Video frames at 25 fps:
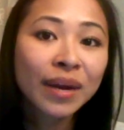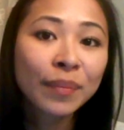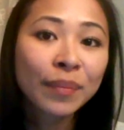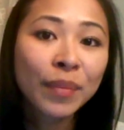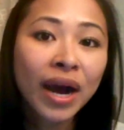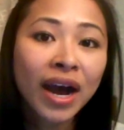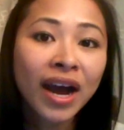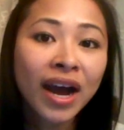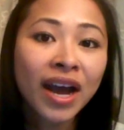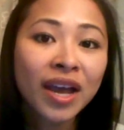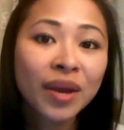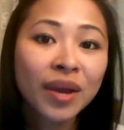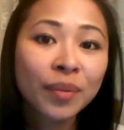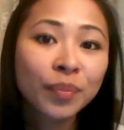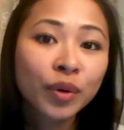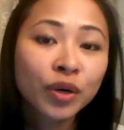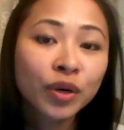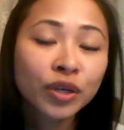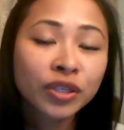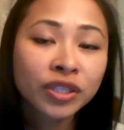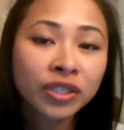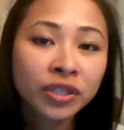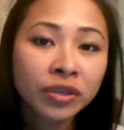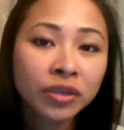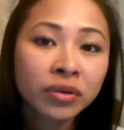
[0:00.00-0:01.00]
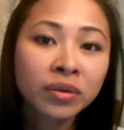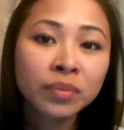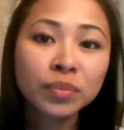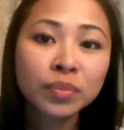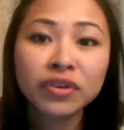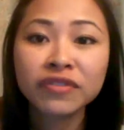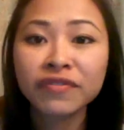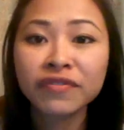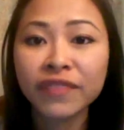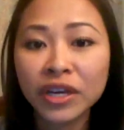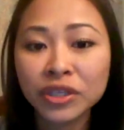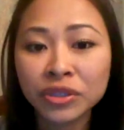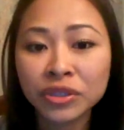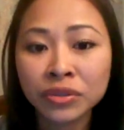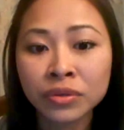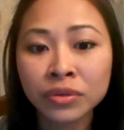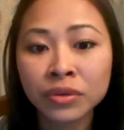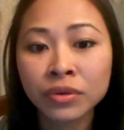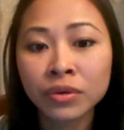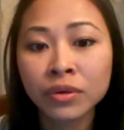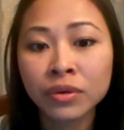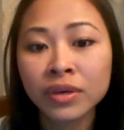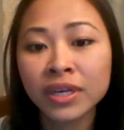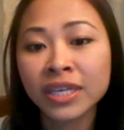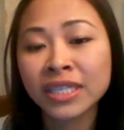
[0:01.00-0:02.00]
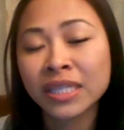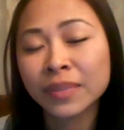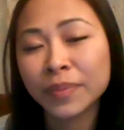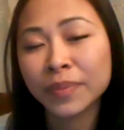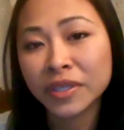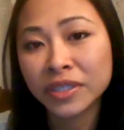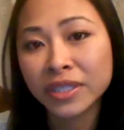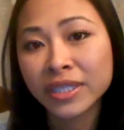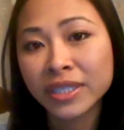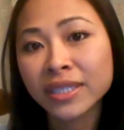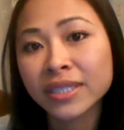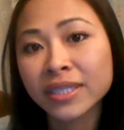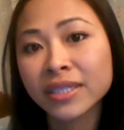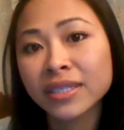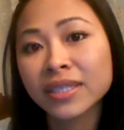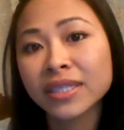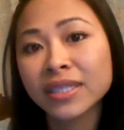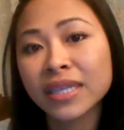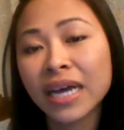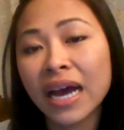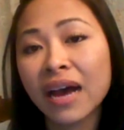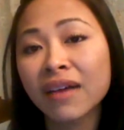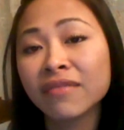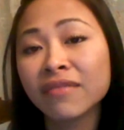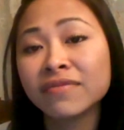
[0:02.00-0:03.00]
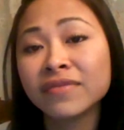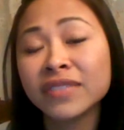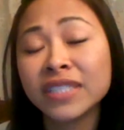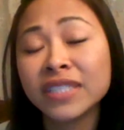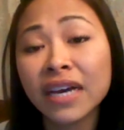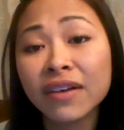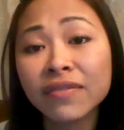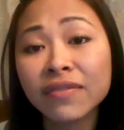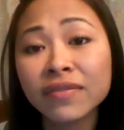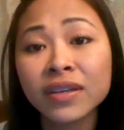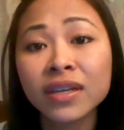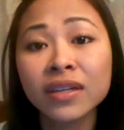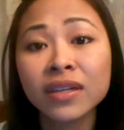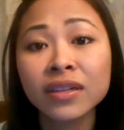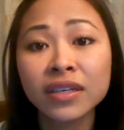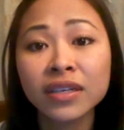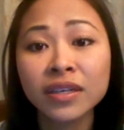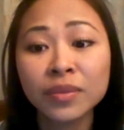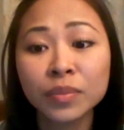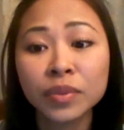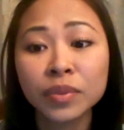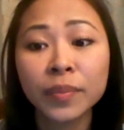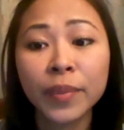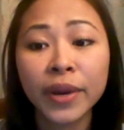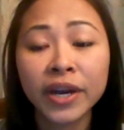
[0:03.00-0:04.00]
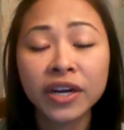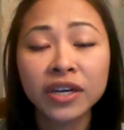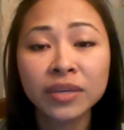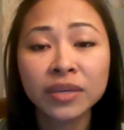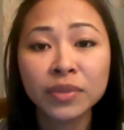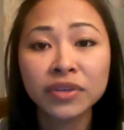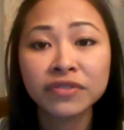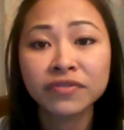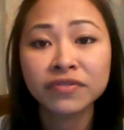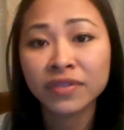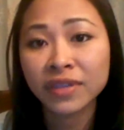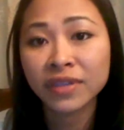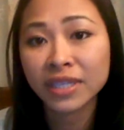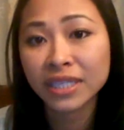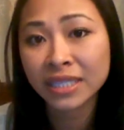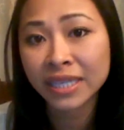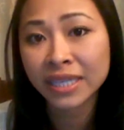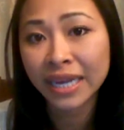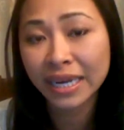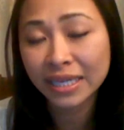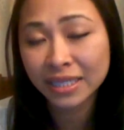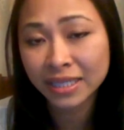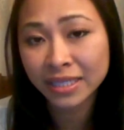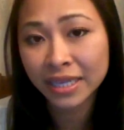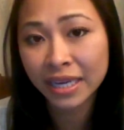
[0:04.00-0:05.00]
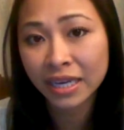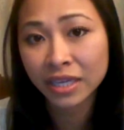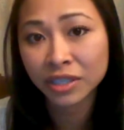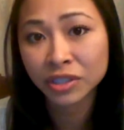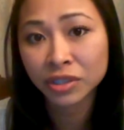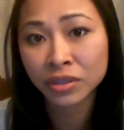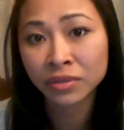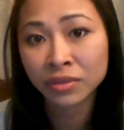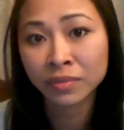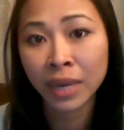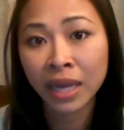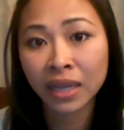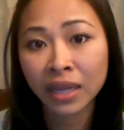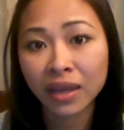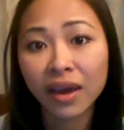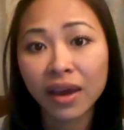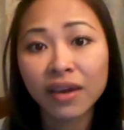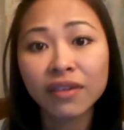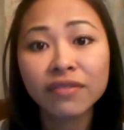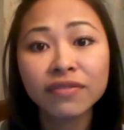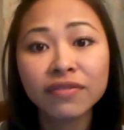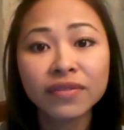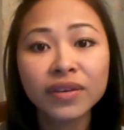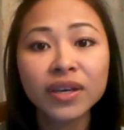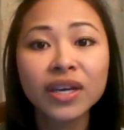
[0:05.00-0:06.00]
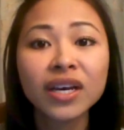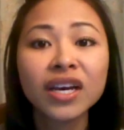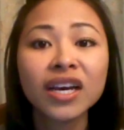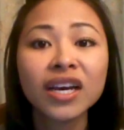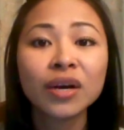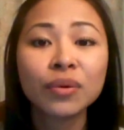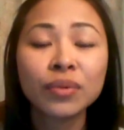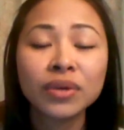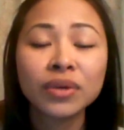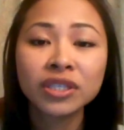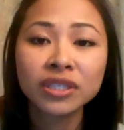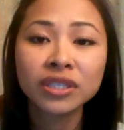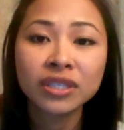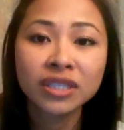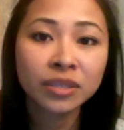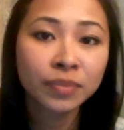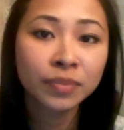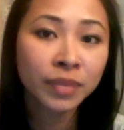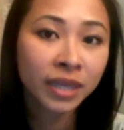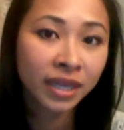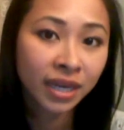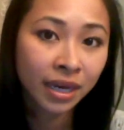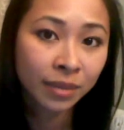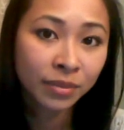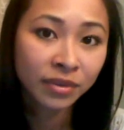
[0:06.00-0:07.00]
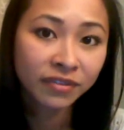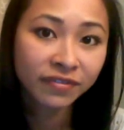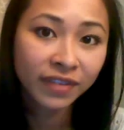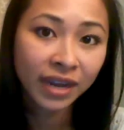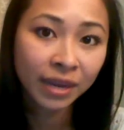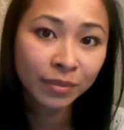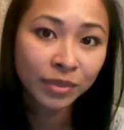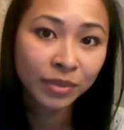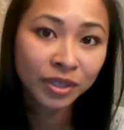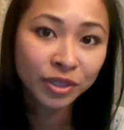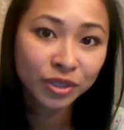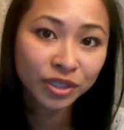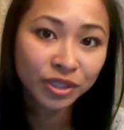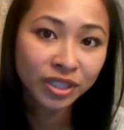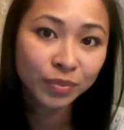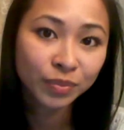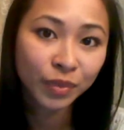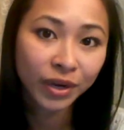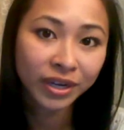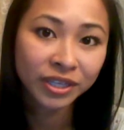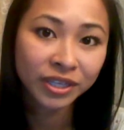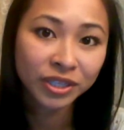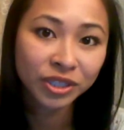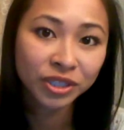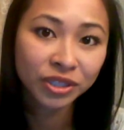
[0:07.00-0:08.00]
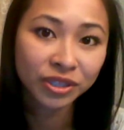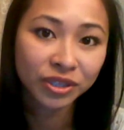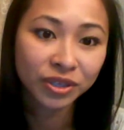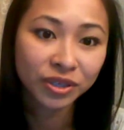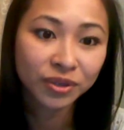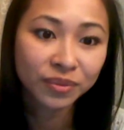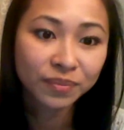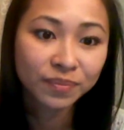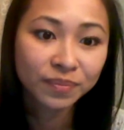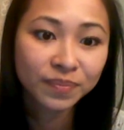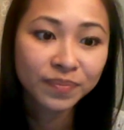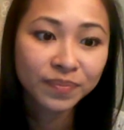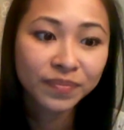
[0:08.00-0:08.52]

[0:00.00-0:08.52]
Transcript: My personal and professional experiences have definitely prepared me for this next stage in my life, which is to become a family nurse practitioner.